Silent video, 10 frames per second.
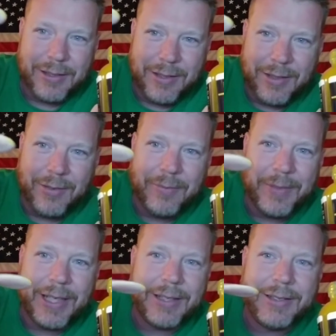Don't. Oh,
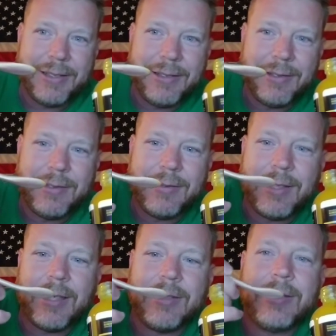that's
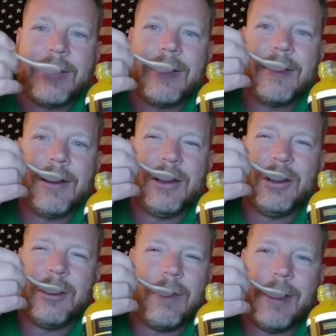just
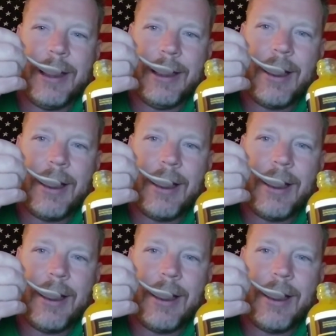enjoy.